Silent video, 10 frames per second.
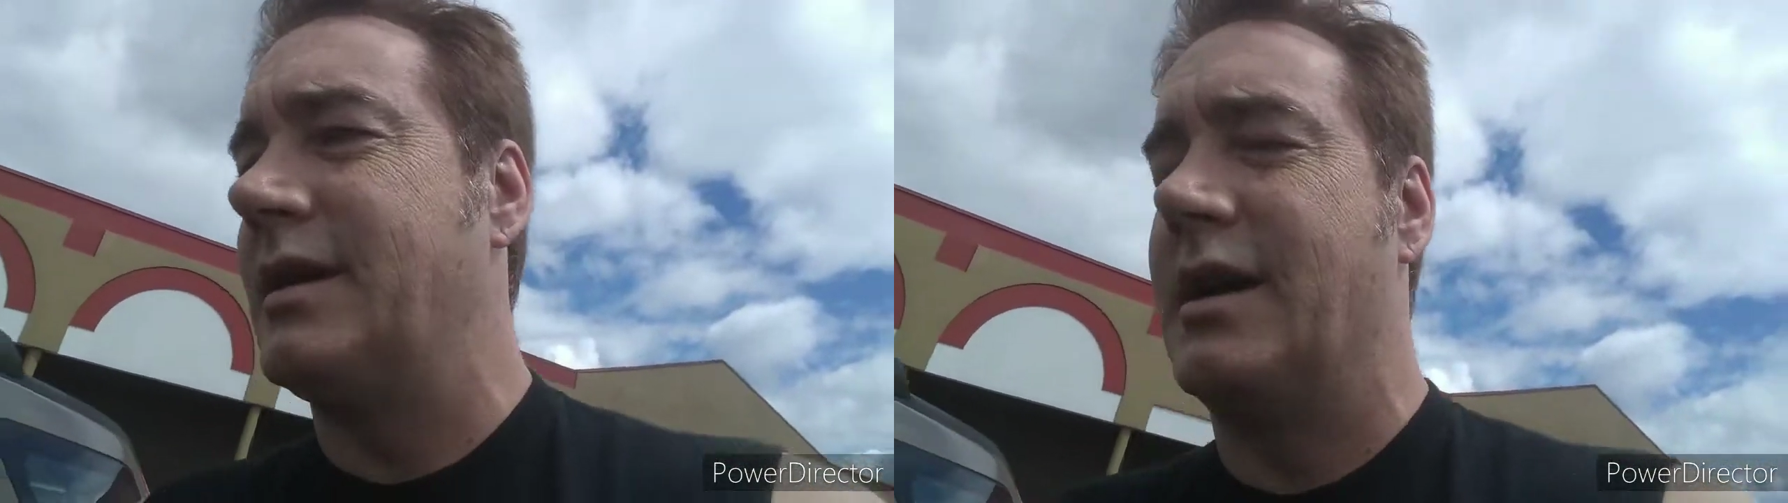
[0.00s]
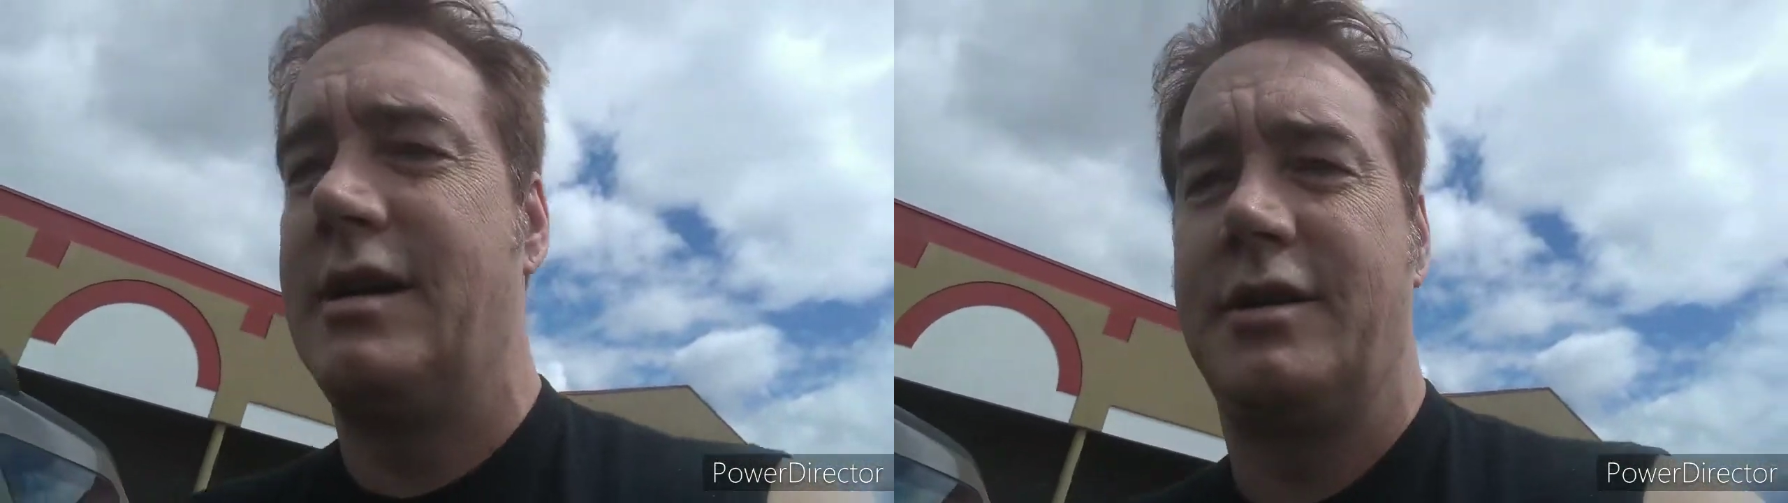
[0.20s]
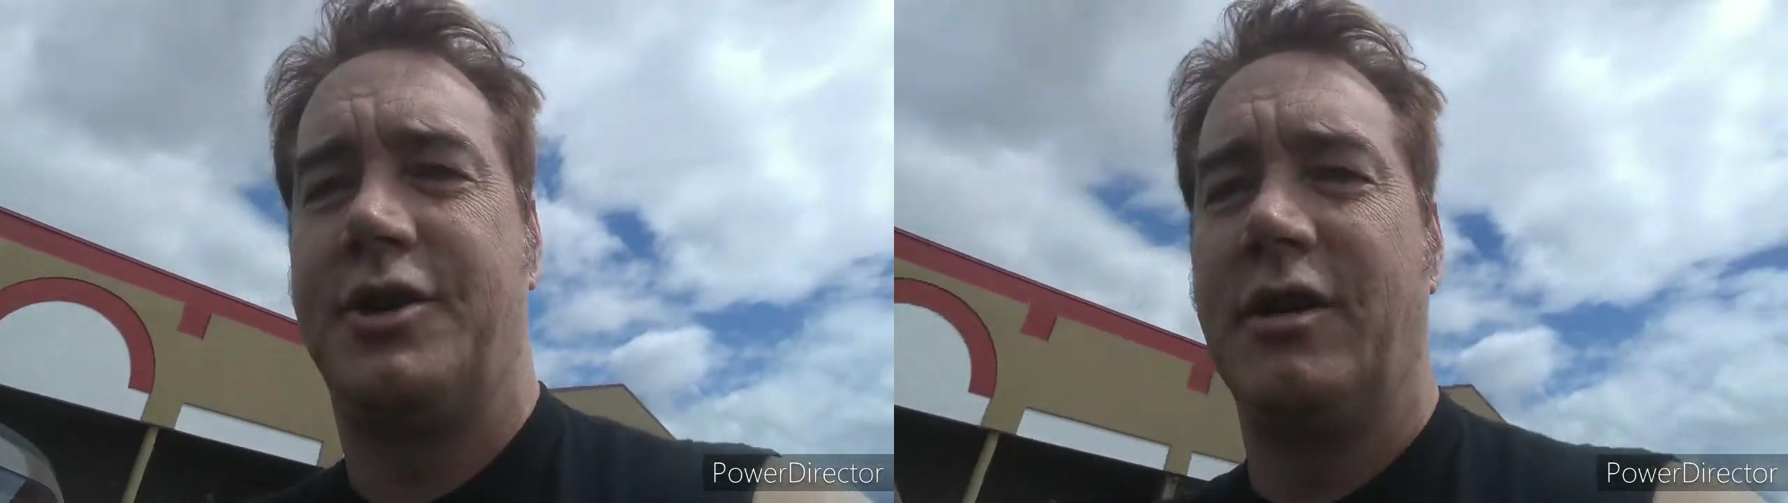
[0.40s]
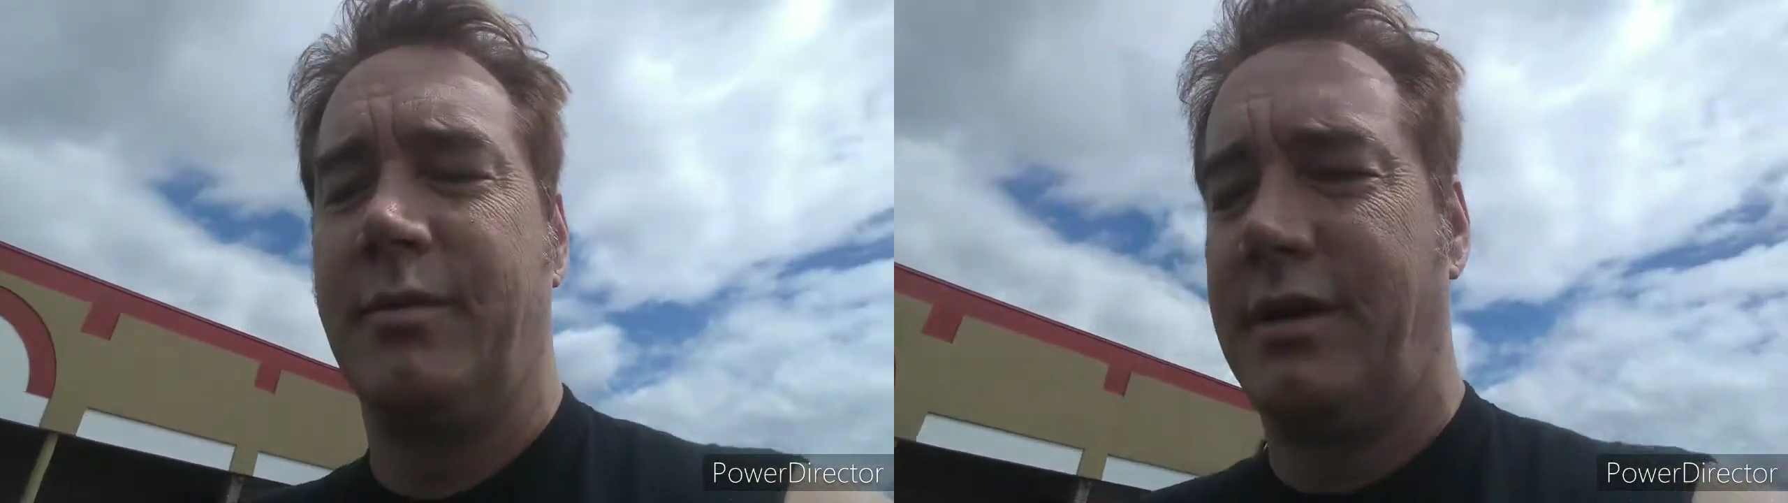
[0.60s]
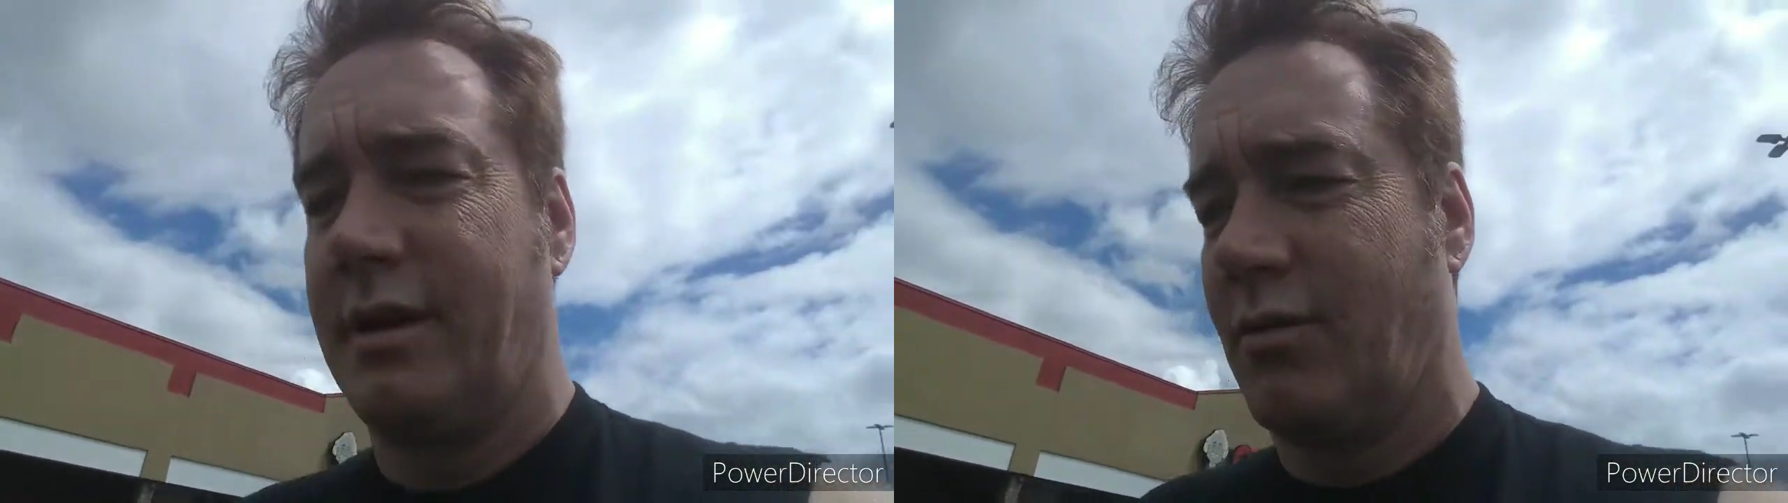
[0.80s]
Uh, a
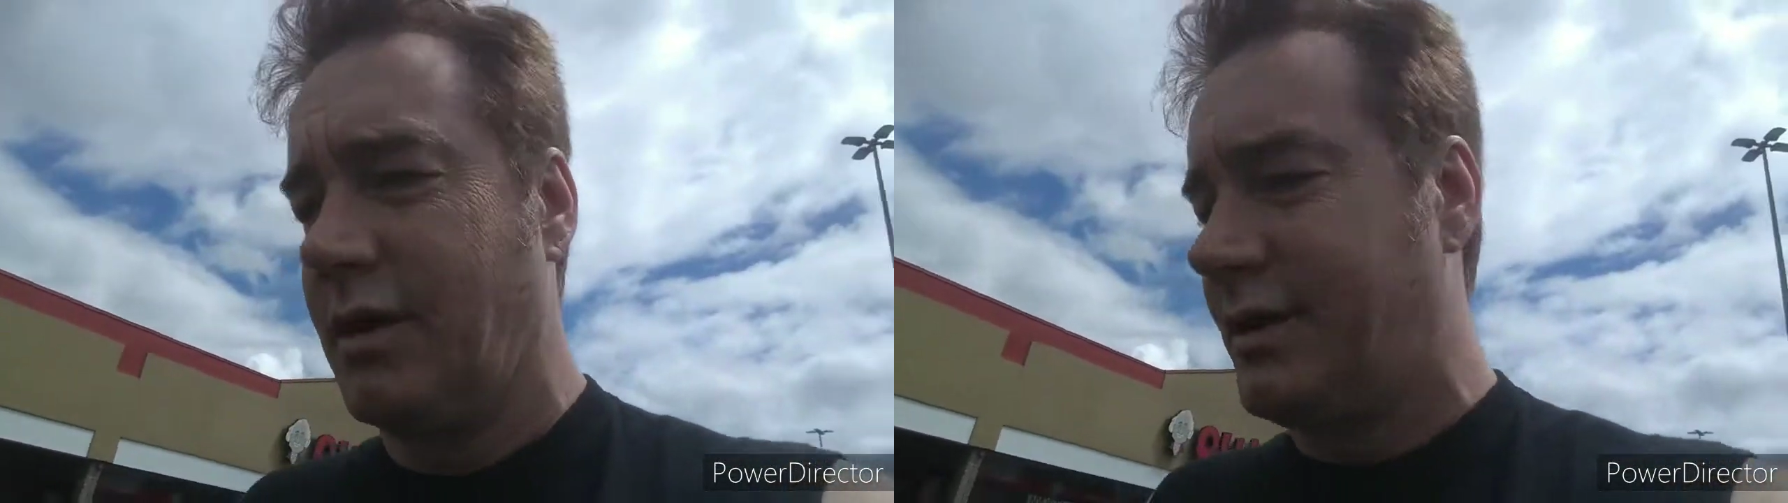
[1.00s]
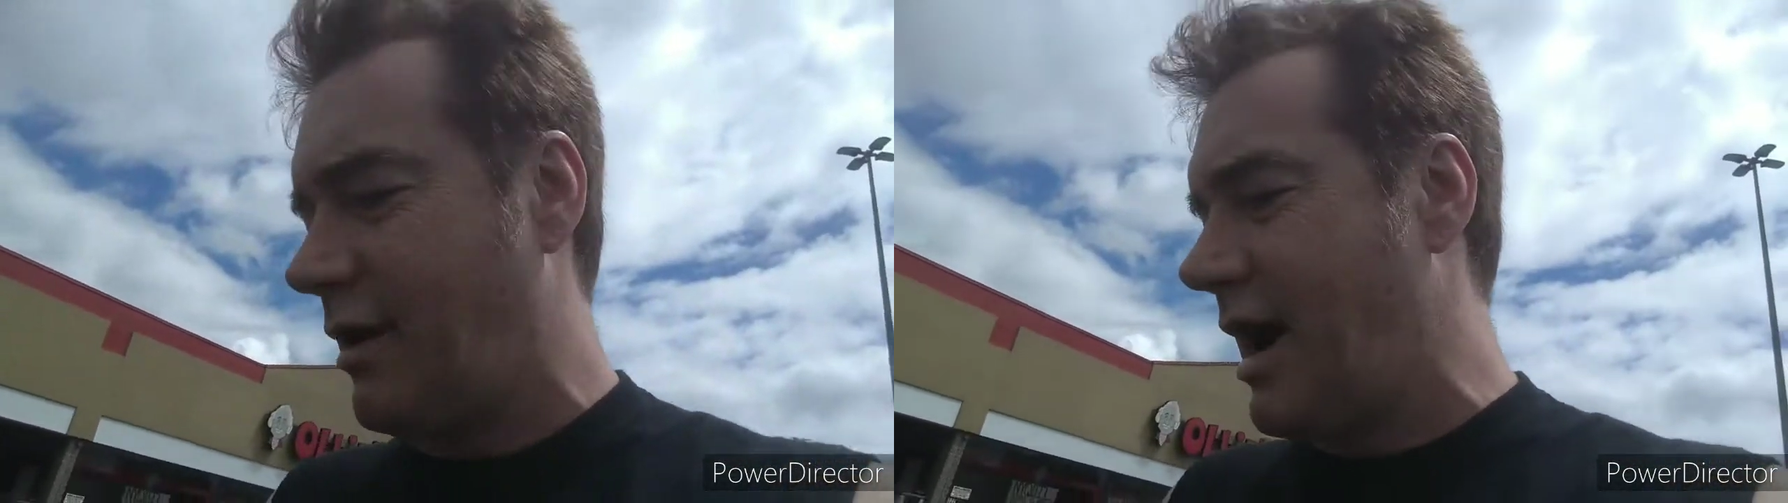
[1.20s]
gentleman that works there